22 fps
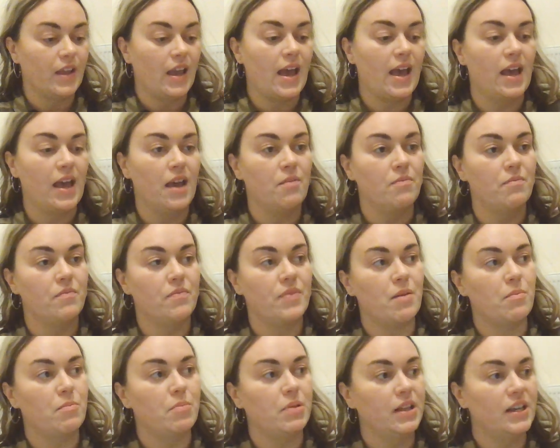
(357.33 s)
then
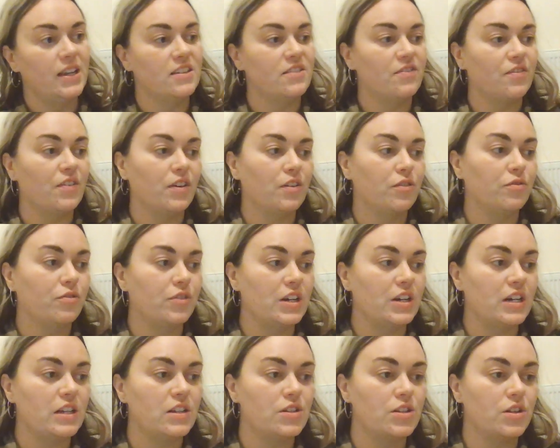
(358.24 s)
please feel
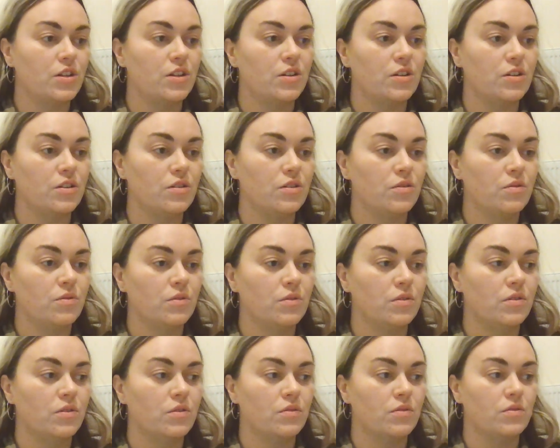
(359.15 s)
free to
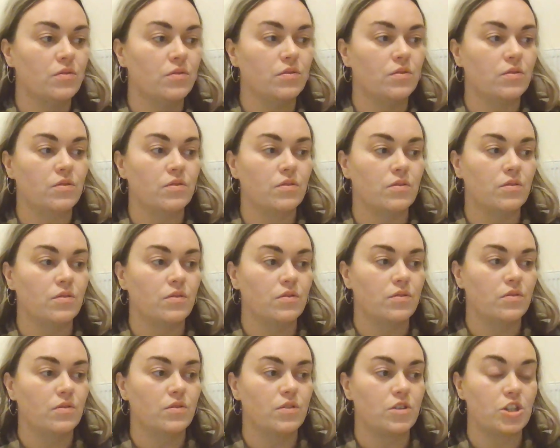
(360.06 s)

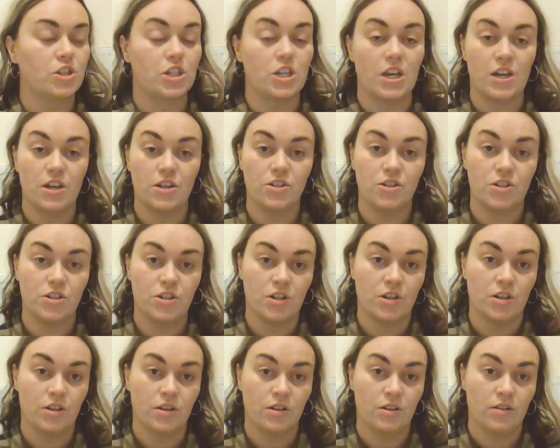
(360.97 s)

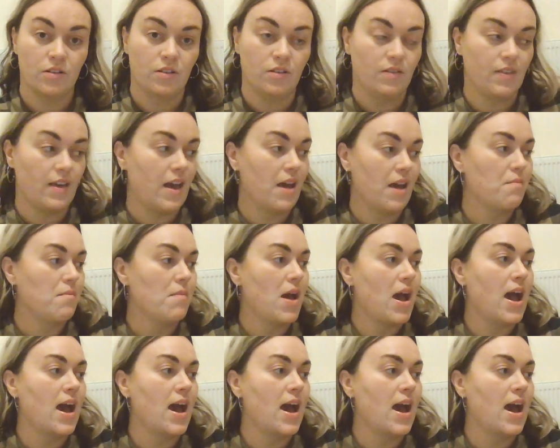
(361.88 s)
search them